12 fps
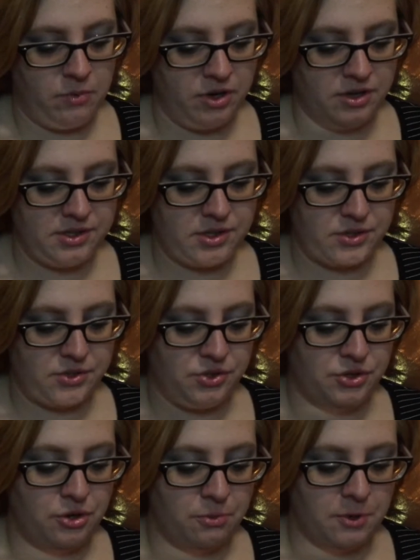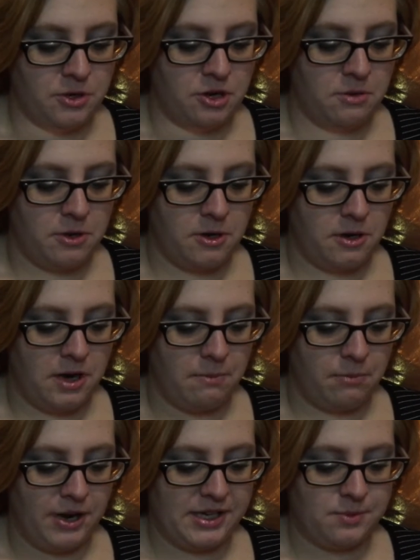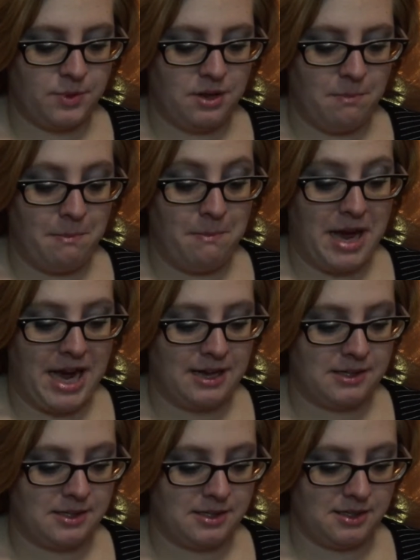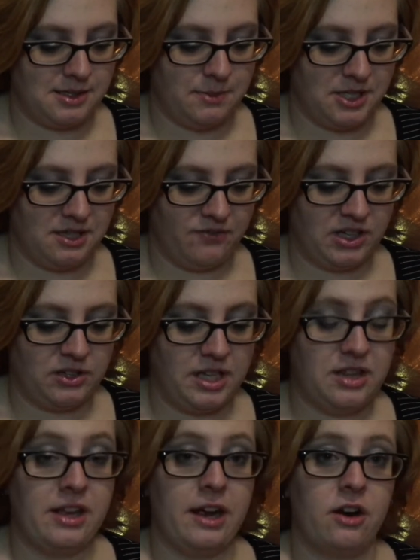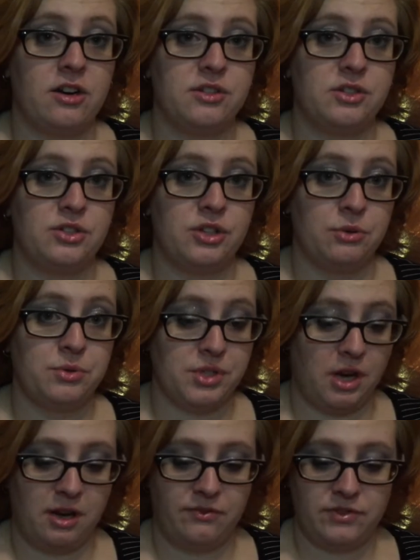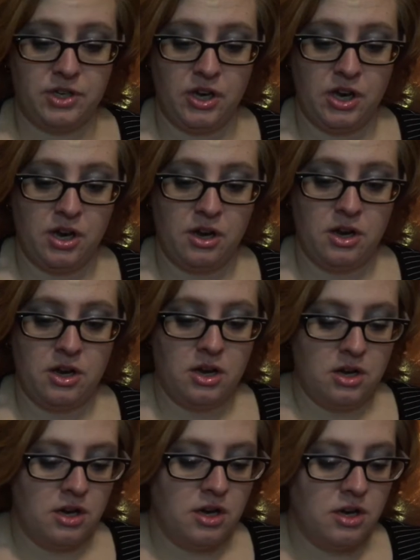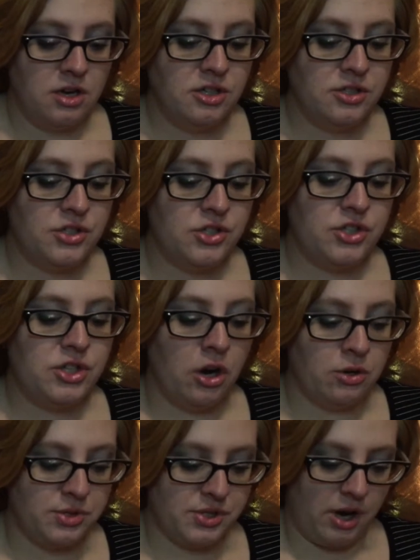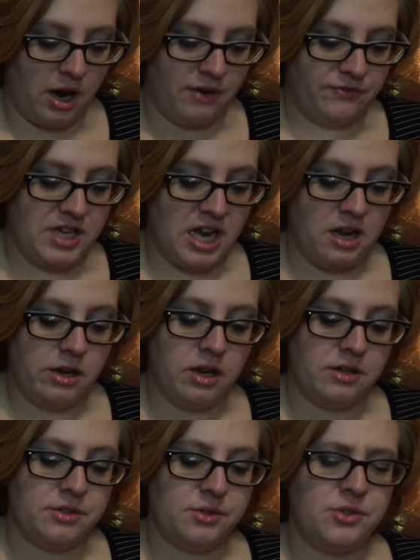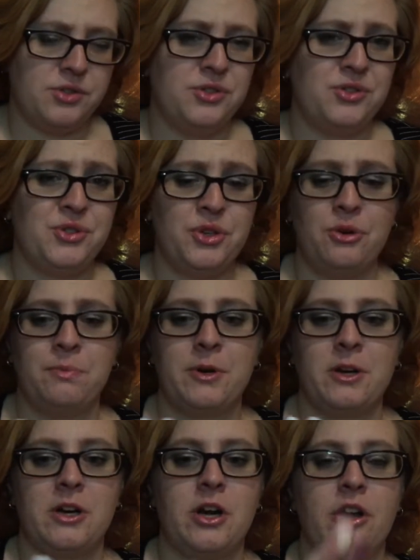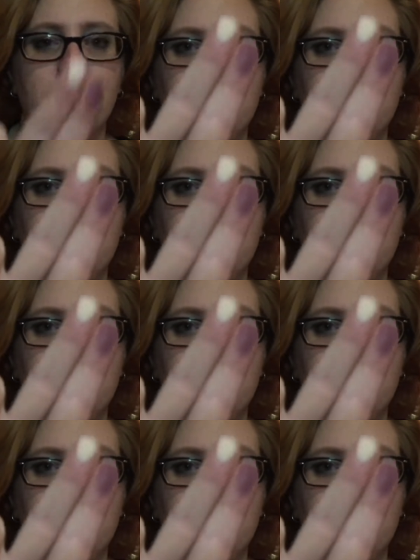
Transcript: was super duper impressed with the mattes specifically. They are so soft. So soft and super